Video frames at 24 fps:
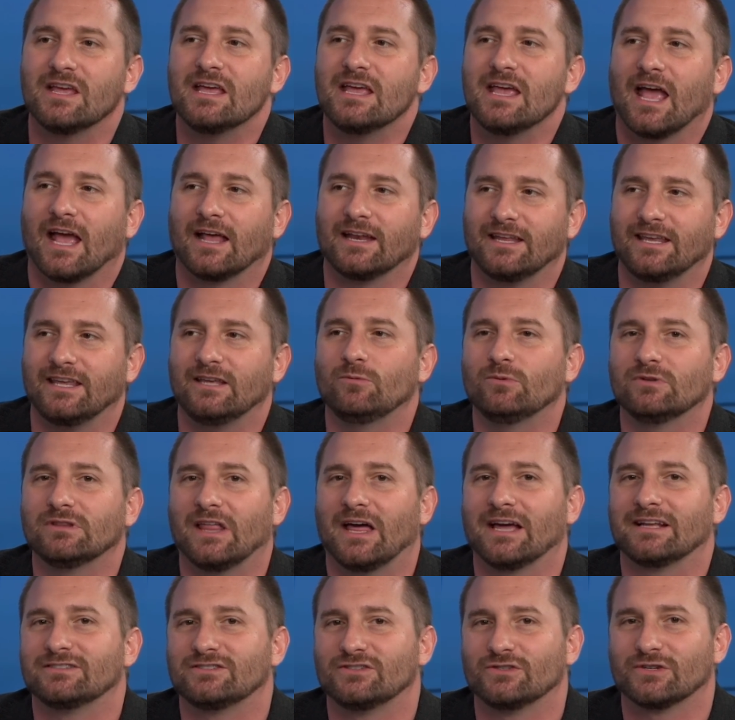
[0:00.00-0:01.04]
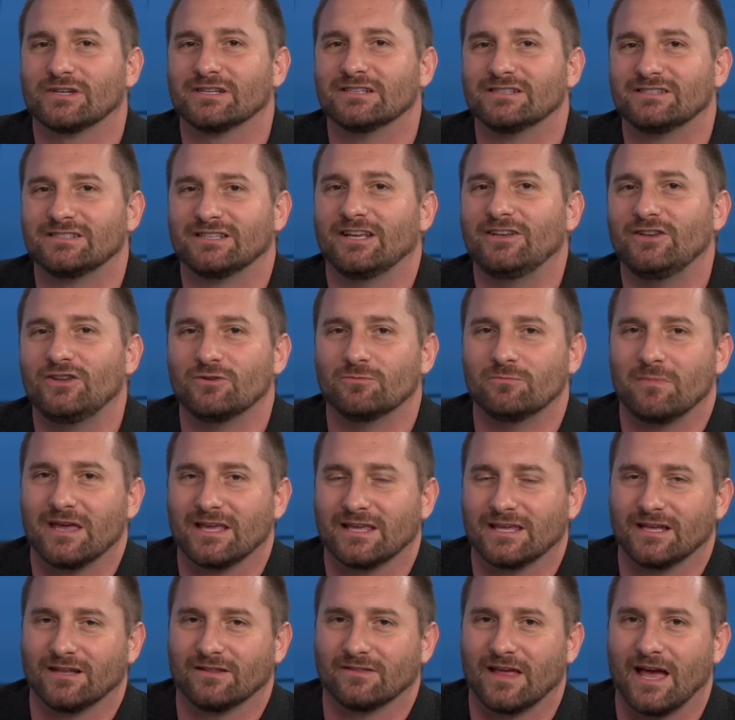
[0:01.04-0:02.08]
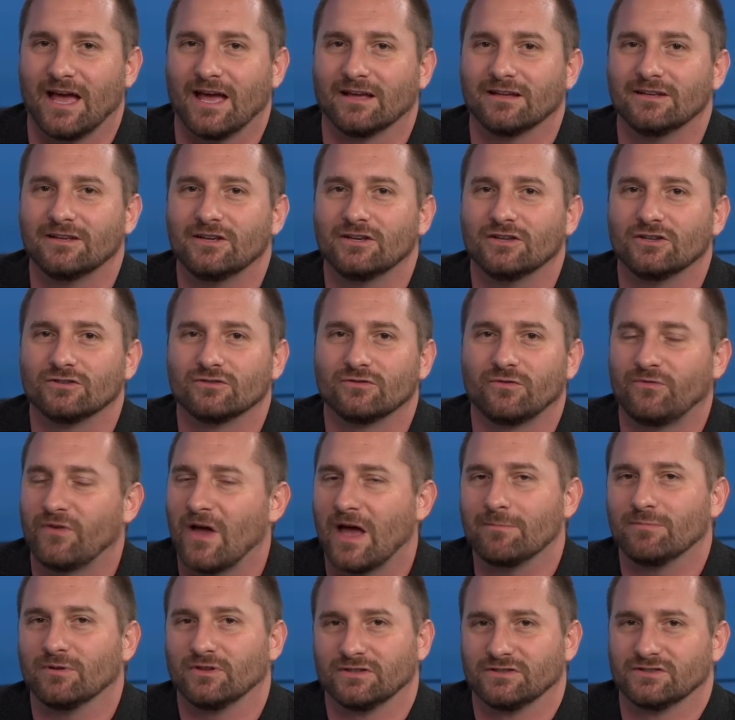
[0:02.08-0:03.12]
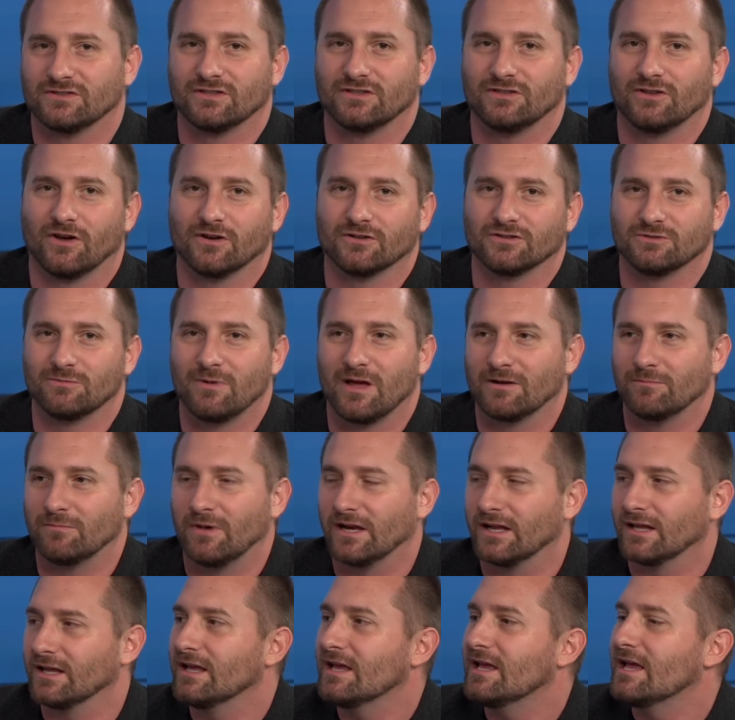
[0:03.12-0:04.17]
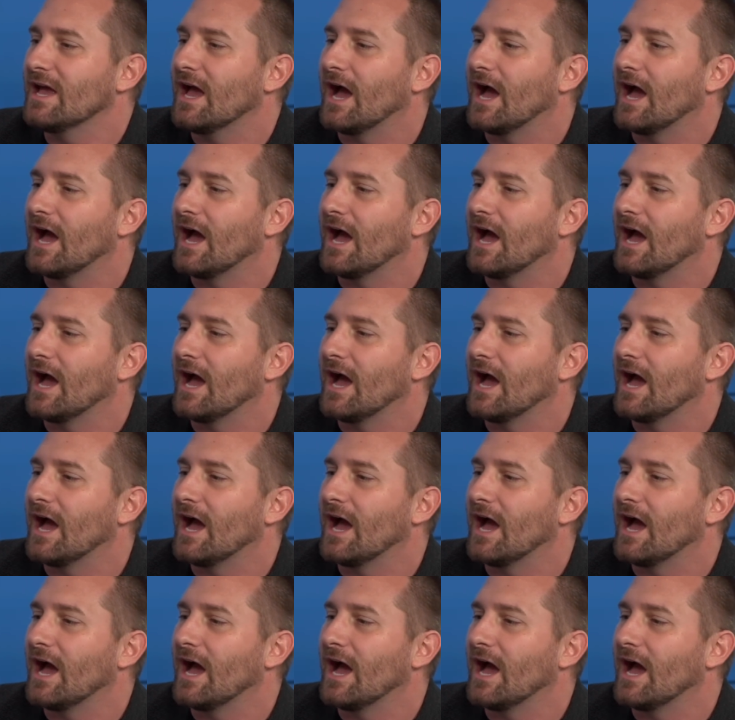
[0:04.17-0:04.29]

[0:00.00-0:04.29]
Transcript: and he would like to continue making that fabulously large amount of money.